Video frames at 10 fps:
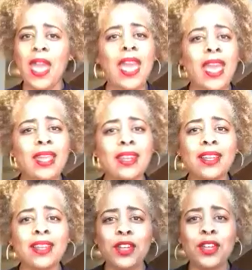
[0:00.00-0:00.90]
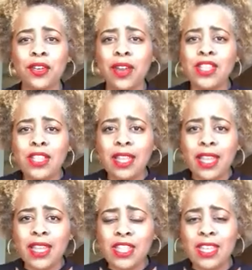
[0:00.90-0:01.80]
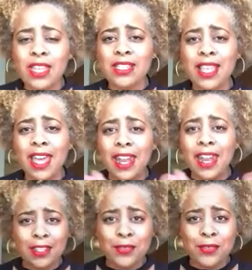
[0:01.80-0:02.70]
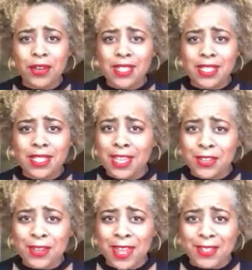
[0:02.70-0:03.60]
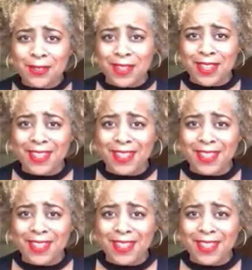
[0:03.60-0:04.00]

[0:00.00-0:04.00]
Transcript: and congratulations. And I look forward to seeing you next week.